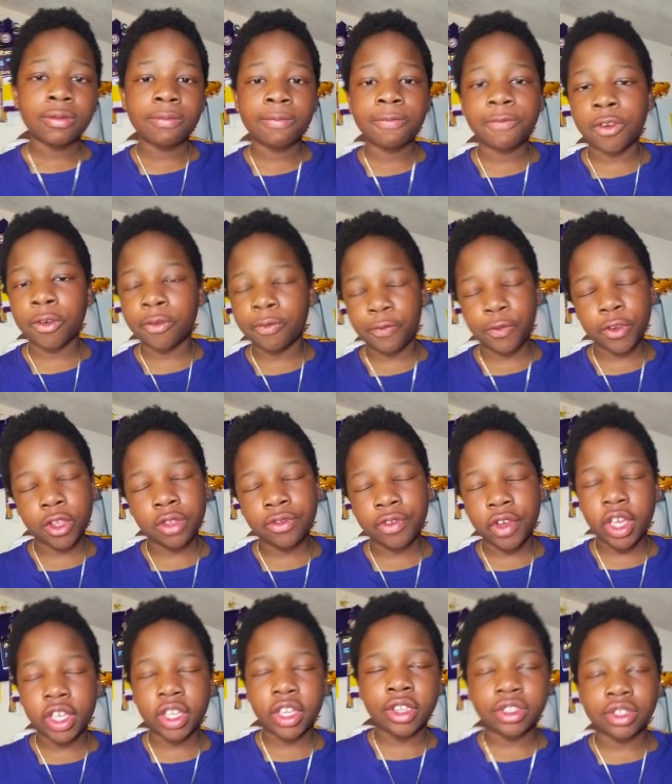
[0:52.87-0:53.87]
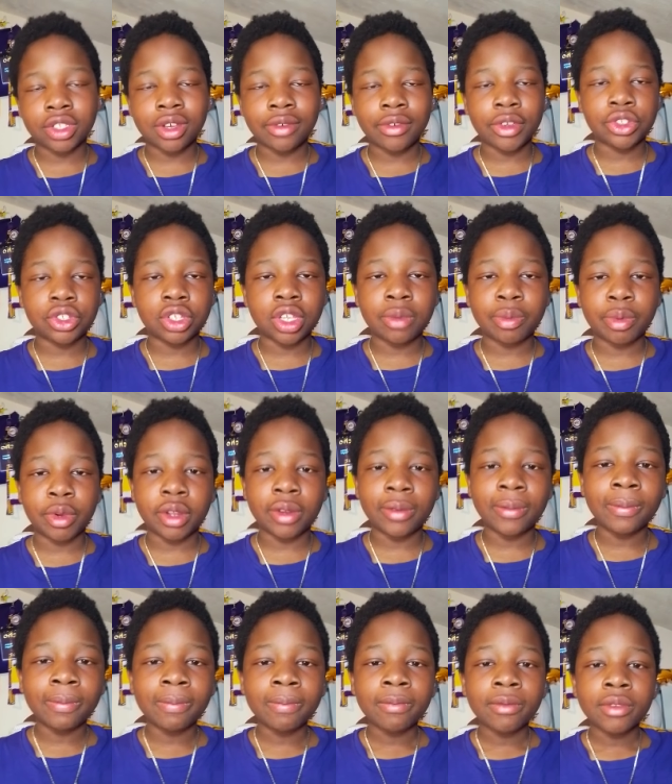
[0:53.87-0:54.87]
for for the Vikings, obviously. But
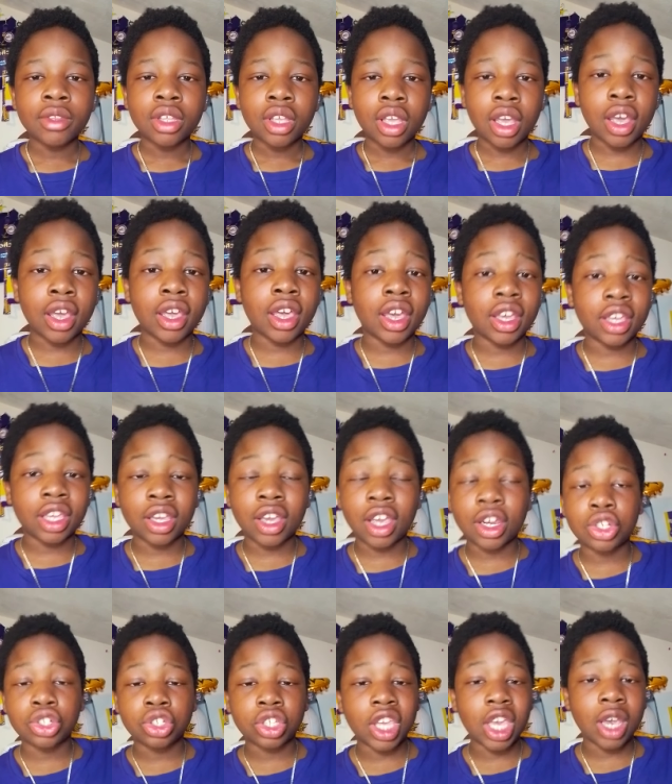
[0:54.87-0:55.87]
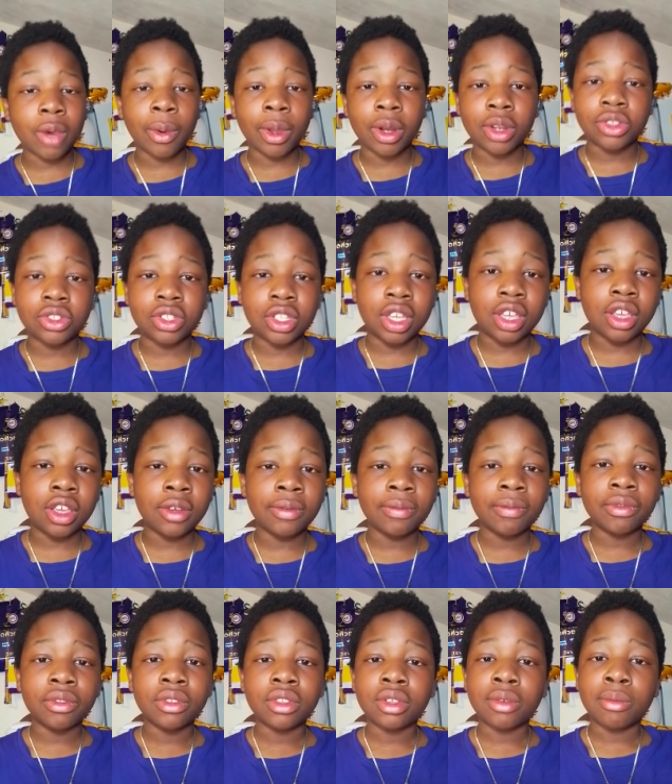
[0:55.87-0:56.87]
I I, can, I just can't wait to see
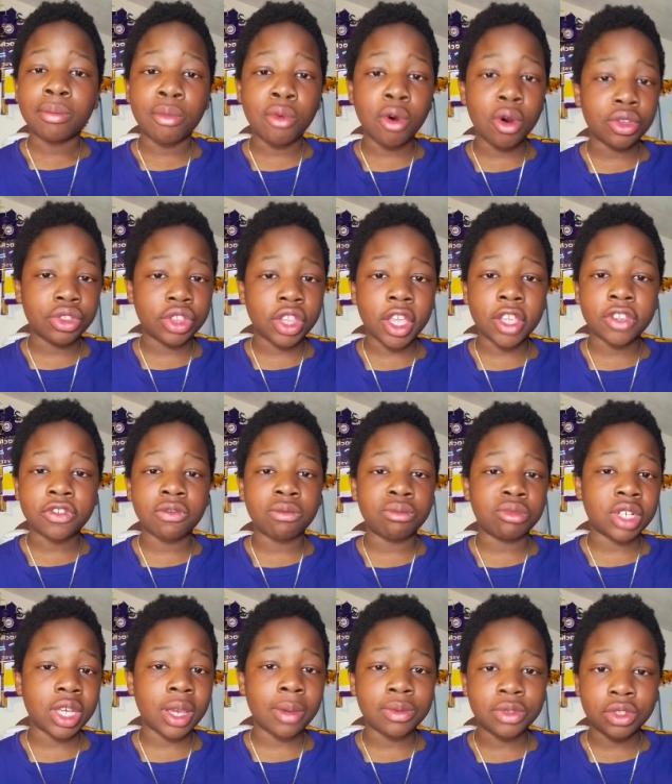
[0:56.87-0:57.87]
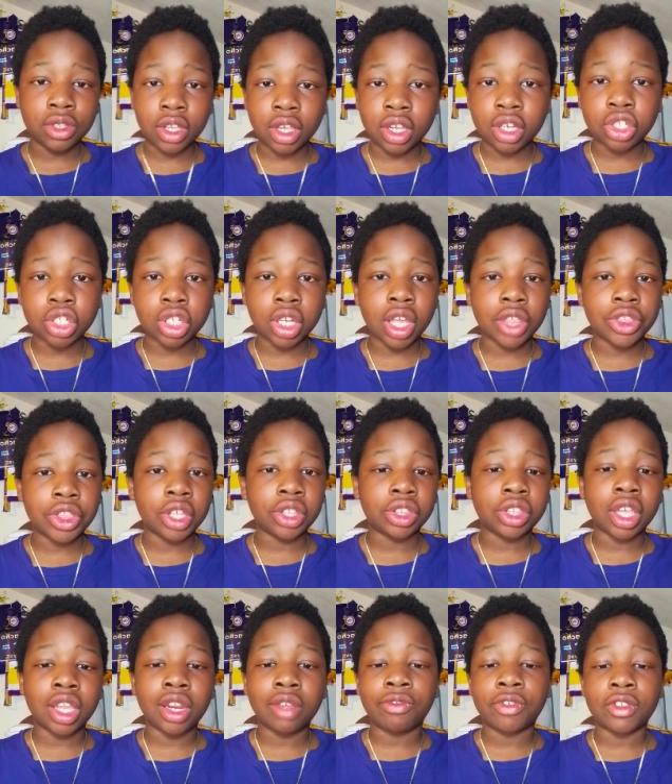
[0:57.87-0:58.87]
more things from James Lynch, and I think
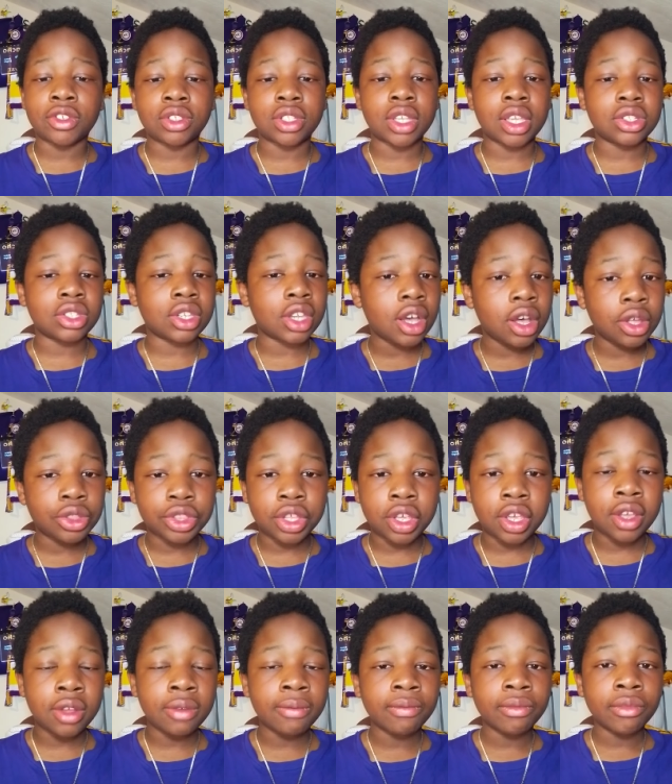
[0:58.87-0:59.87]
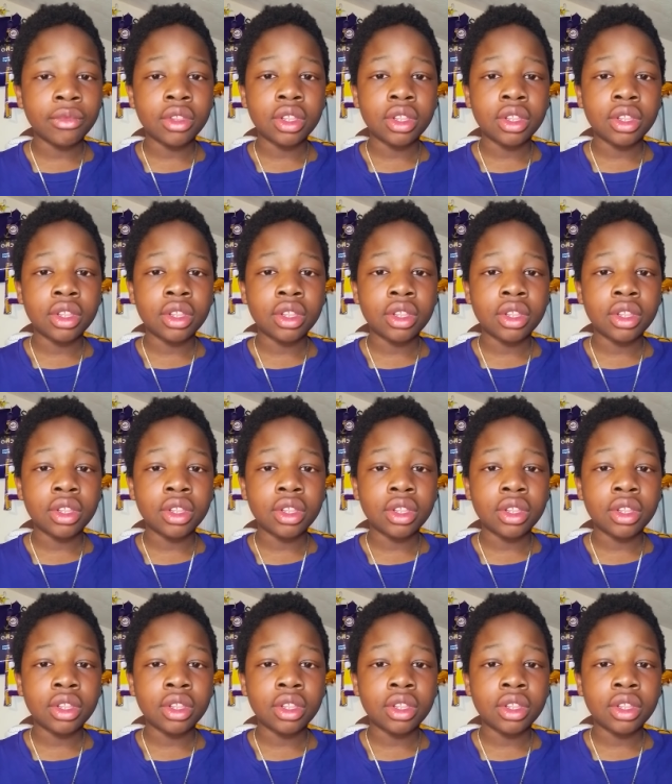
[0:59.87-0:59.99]
that if he stays healthy,